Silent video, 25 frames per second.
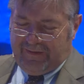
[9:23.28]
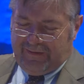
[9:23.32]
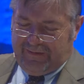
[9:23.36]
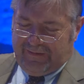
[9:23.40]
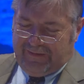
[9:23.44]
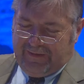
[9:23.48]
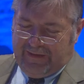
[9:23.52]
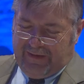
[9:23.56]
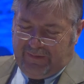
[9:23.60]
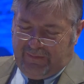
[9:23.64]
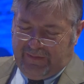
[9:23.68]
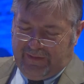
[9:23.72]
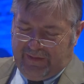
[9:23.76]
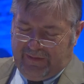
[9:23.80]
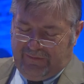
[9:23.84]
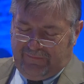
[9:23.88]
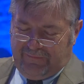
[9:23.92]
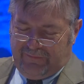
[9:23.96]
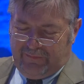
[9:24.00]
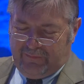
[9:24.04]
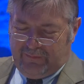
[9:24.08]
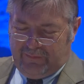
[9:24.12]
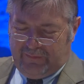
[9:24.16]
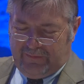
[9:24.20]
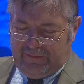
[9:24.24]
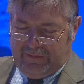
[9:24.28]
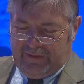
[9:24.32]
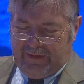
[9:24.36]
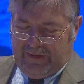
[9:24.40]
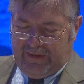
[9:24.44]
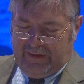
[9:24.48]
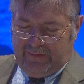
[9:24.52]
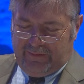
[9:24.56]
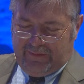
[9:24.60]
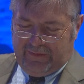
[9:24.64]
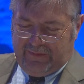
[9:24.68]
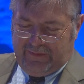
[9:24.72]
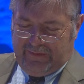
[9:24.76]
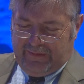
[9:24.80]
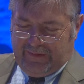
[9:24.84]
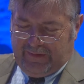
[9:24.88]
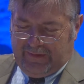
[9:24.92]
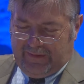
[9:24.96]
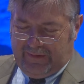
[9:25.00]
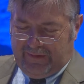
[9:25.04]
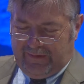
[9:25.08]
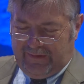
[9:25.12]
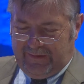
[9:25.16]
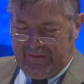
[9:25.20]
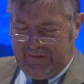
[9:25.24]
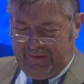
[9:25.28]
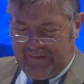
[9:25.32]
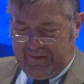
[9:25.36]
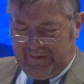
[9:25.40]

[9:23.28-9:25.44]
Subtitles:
Gary, if you hear a